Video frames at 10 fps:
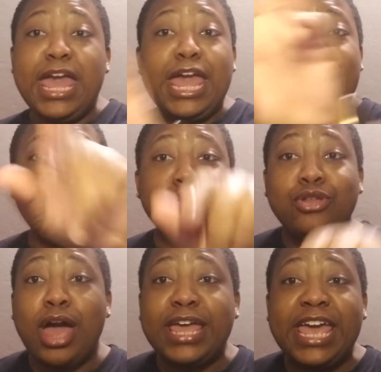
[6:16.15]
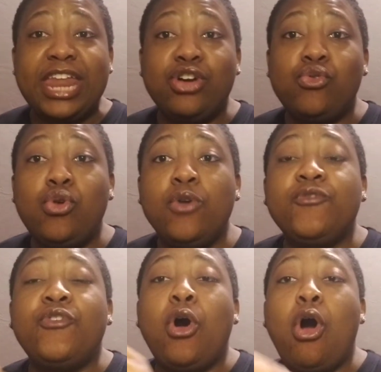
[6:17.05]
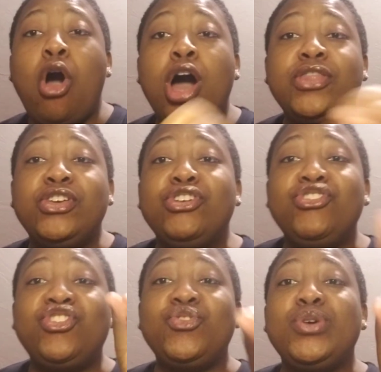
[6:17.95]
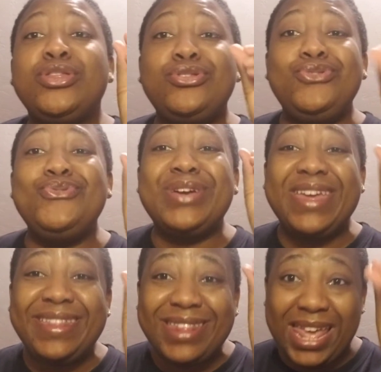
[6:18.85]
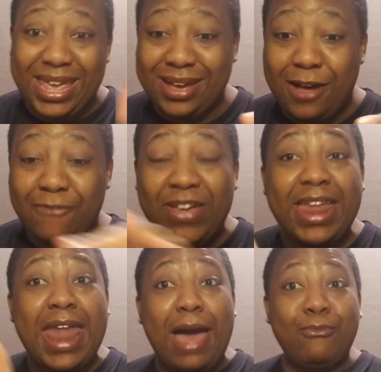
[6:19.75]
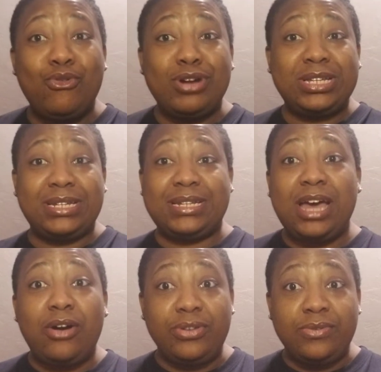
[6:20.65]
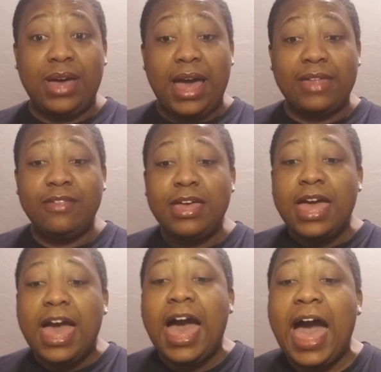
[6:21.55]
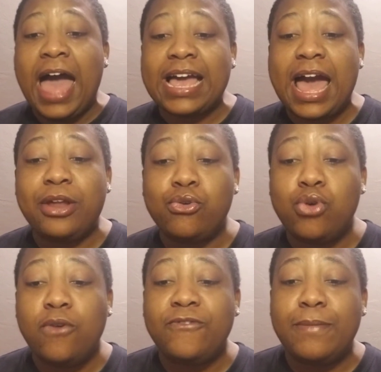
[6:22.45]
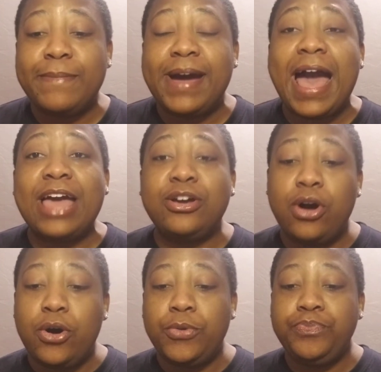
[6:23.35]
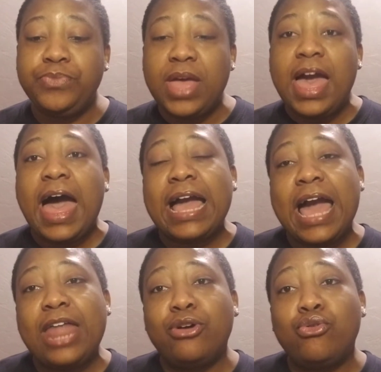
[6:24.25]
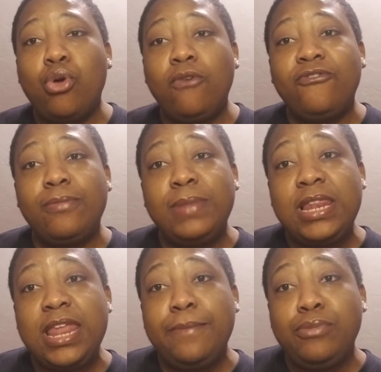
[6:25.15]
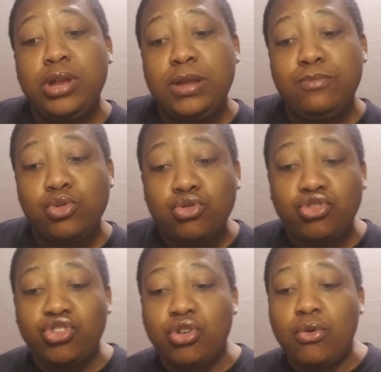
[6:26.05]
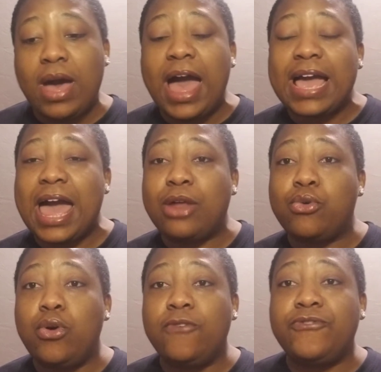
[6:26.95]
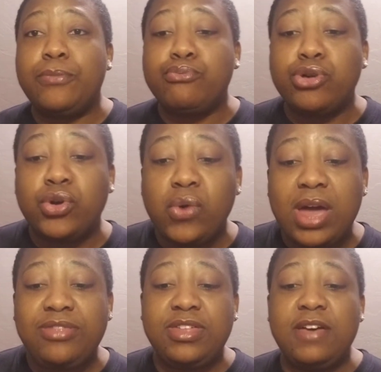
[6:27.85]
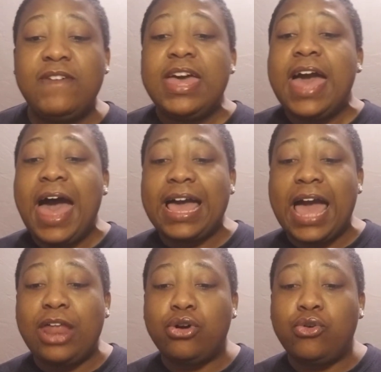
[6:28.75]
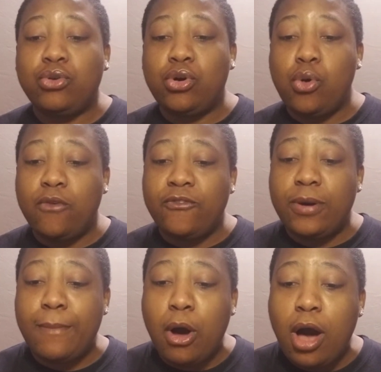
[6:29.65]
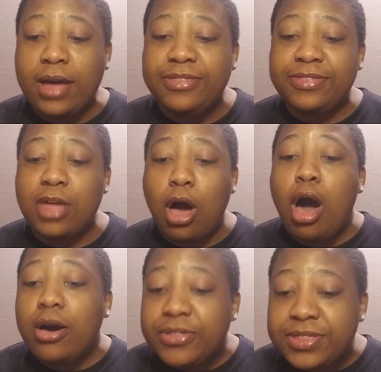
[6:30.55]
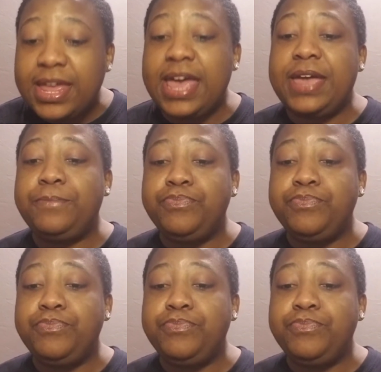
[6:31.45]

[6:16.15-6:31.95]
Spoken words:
and start getting quotes for all the insurance you can think of. And I'm going to tell you guys, I got a quote from Geico. I got a quote from Liberty Mutual. I got a quote from Progressive. I got a quote from Allstate,